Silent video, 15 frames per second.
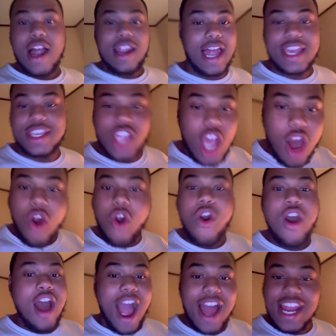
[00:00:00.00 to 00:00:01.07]
Like, yo,
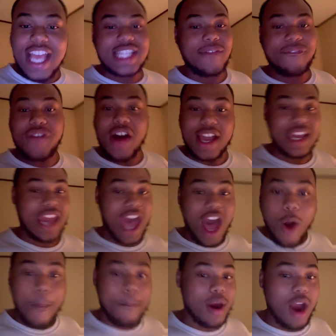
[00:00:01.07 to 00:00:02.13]
I need some fucking
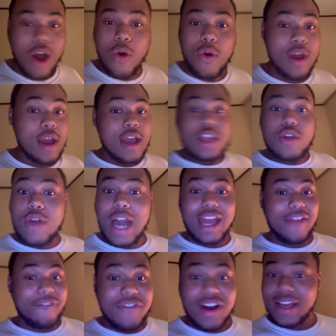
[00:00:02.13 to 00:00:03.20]
help, bro. You
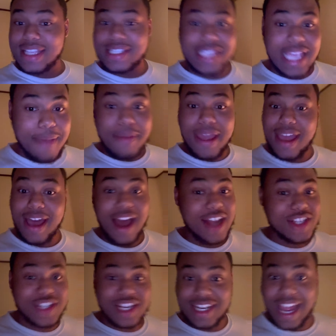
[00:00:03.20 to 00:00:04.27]
gotta fucking send me
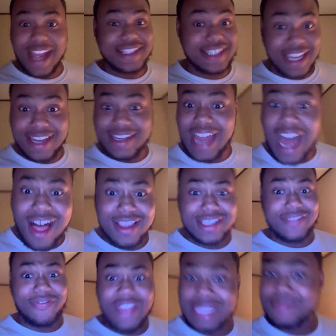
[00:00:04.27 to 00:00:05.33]
$119
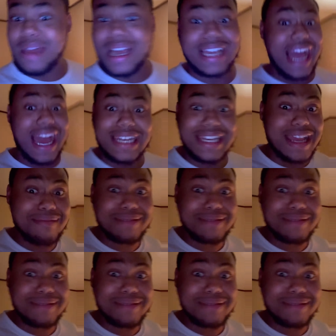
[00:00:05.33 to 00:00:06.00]
to fix my goddamn